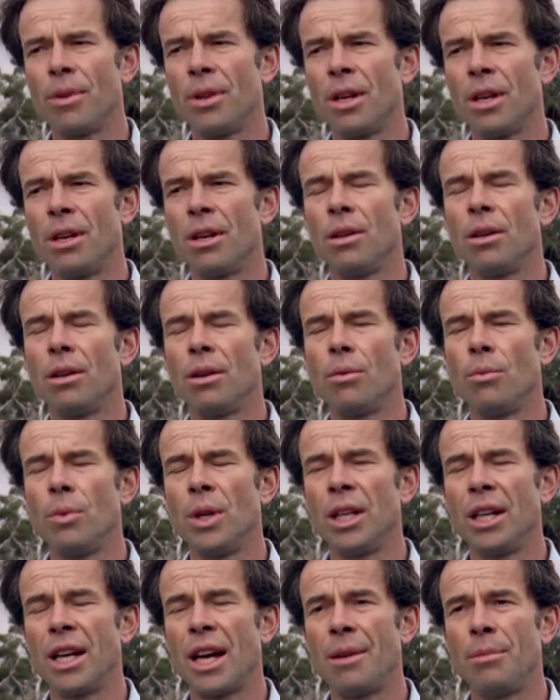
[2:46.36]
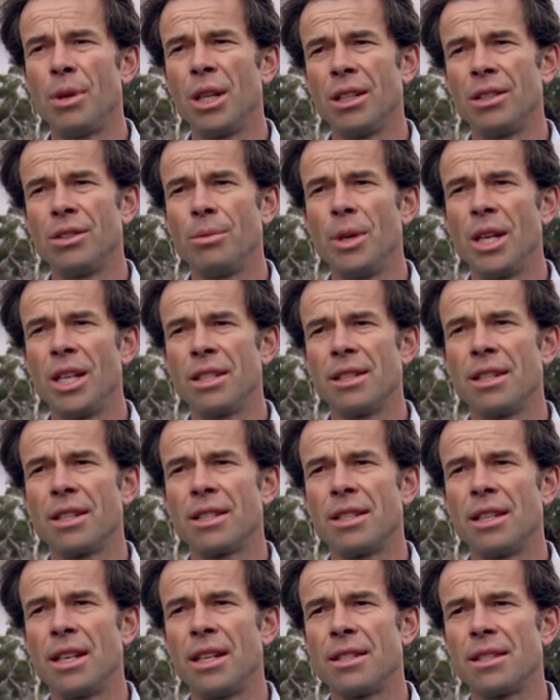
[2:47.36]
that will enable it to be a
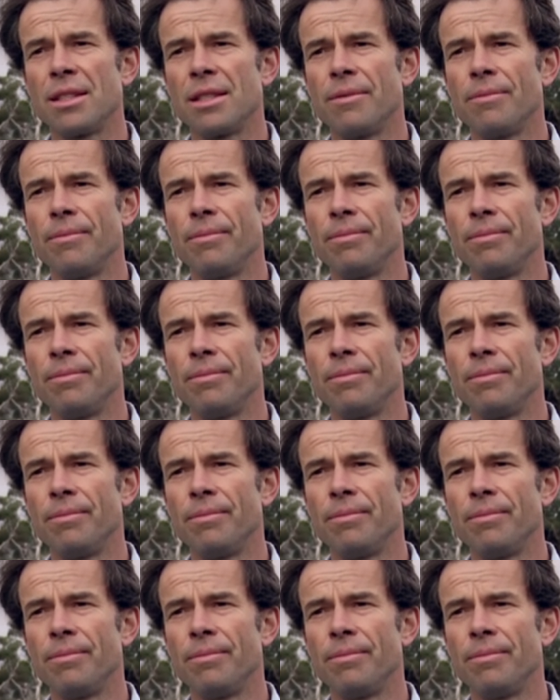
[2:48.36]
success.